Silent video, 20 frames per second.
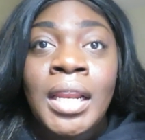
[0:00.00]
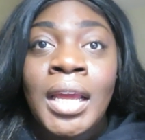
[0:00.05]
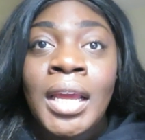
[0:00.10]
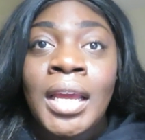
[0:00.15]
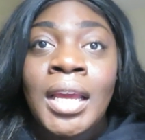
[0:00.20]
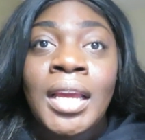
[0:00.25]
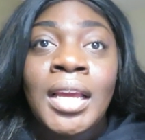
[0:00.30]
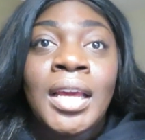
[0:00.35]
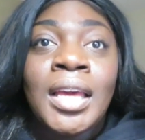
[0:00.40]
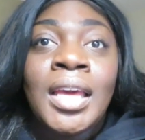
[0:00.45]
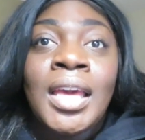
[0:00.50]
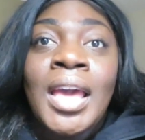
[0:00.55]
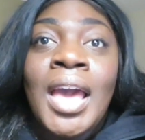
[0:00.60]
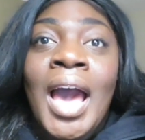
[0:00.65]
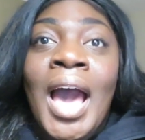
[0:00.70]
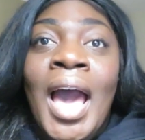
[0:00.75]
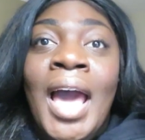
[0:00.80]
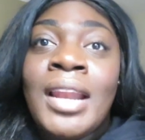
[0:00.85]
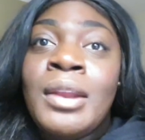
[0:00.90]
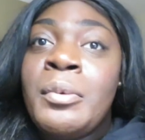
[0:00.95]
Like,
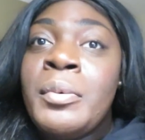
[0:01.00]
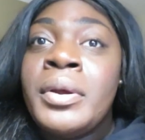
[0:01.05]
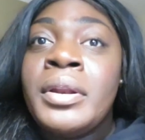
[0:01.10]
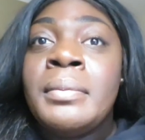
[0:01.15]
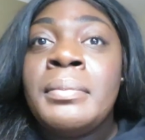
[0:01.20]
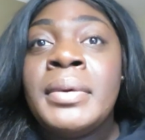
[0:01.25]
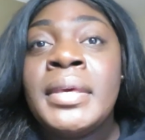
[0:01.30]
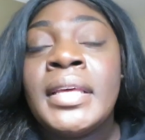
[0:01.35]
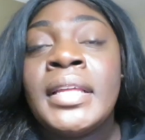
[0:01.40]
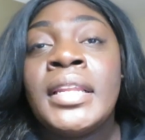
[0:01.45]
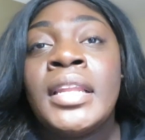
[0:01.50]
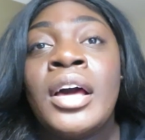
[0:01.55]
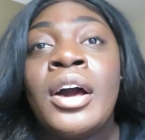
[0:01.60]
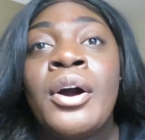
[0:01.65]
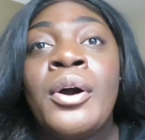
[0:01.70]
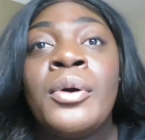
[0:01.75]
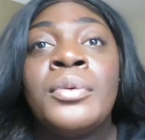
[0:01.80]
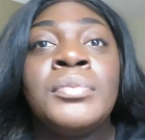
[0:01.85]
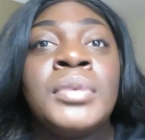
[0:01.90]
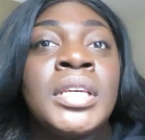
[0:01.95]
I didn't want to be
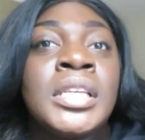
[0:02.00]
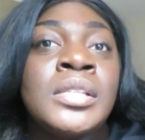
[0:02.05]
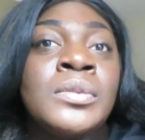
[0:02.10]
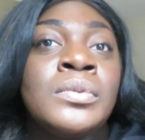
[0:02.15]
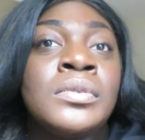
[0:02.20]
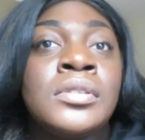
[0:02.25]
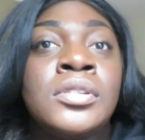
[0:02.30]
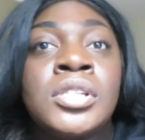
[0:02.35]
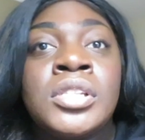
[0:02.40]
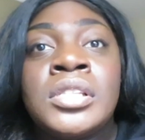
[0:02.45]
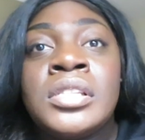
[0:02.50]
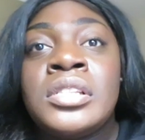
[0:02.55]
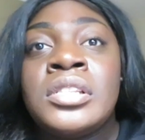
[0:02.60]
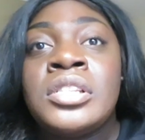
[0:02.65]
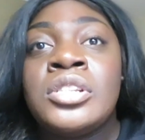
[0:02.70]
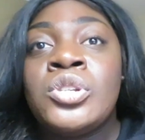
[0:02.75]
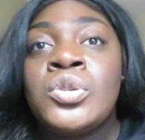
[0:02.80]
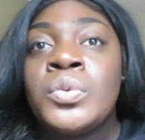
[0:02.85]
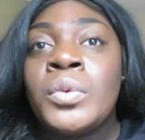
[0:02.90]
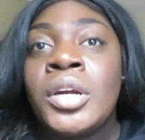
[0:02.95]
alone, because it was just a
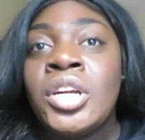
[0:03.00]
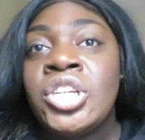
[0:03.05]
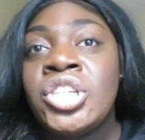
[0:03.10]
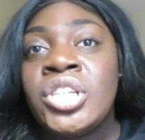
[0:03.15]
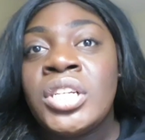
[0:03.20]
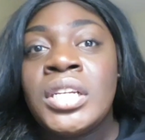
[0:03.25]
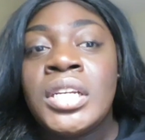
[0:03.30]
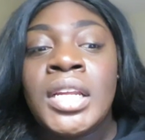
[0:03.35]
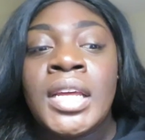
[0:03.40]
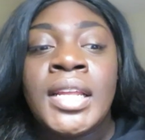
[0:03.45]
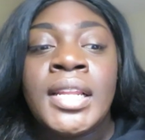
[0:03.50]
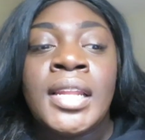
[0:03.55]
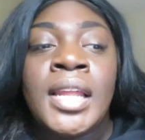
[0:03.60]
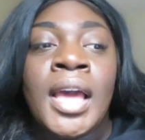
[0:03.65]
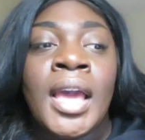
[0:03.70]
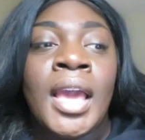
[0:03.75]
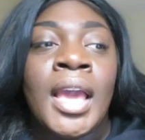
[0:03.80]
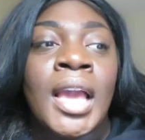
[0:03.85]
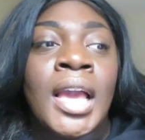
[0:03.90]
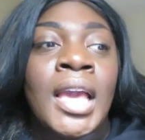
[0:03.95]
situation that,
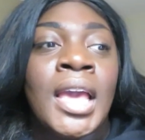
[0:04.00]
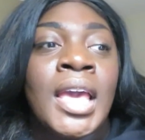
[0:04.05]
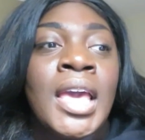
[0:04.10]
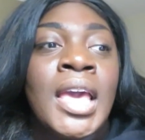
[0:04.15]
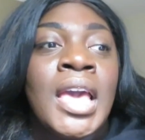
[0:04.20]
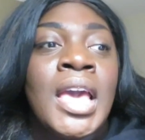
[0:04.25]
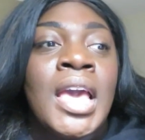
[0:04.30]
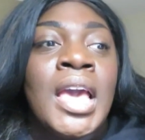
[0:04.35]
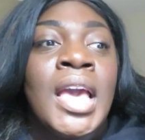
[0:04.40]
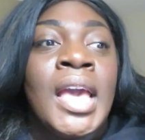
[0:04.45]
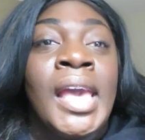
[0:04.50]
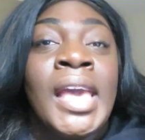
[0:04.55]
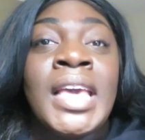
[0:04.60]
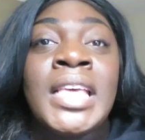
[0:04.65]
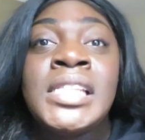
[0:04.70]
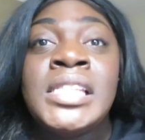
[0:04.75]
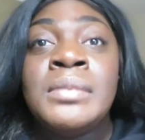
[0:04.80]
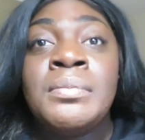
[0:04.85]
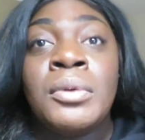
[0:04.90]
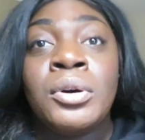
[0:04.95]
like,
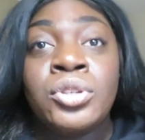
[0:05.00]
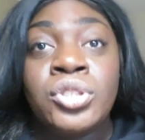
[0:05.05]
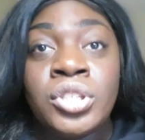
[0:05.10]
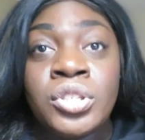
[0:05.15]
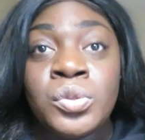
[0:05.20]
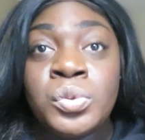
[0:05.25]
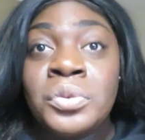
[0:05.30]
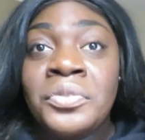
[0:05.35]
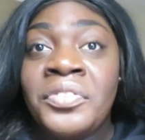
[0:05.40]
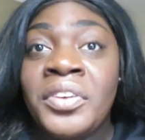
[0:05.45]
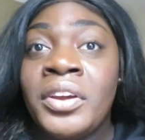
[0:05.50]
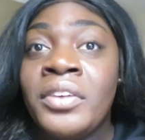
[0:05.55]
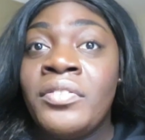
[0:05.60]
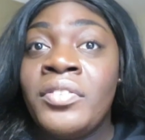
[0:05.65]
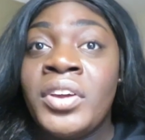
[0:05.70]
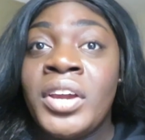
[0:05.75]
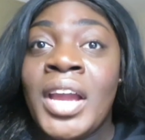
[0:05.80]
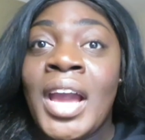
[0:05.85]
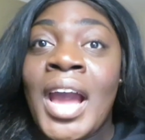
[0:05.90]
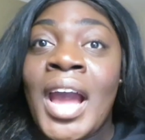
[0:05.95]
his emotions were very,
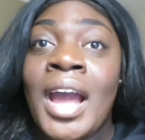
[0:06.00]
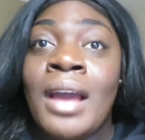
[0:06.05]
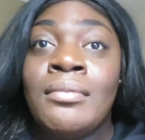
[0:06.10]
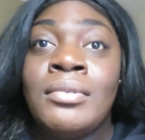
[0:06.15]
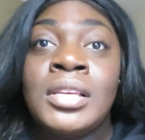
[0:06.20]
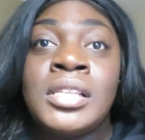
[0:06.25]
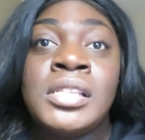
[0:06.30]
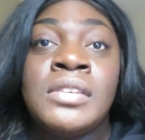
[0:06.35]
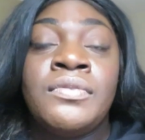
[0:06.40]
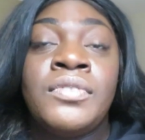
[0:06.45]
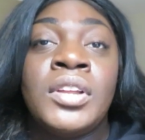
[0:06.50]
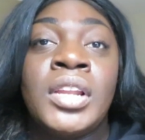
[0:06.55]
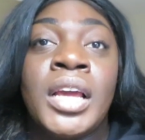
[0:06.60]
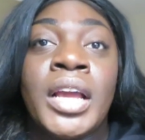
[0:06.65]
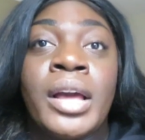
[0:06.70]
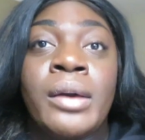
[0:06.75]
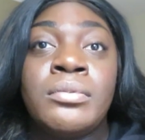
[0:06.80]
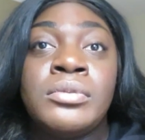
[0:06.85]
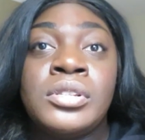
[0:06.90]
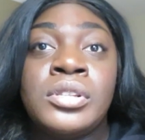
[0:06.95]
very high, because he felt
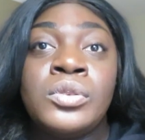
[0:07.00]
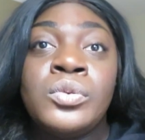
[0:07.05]
like he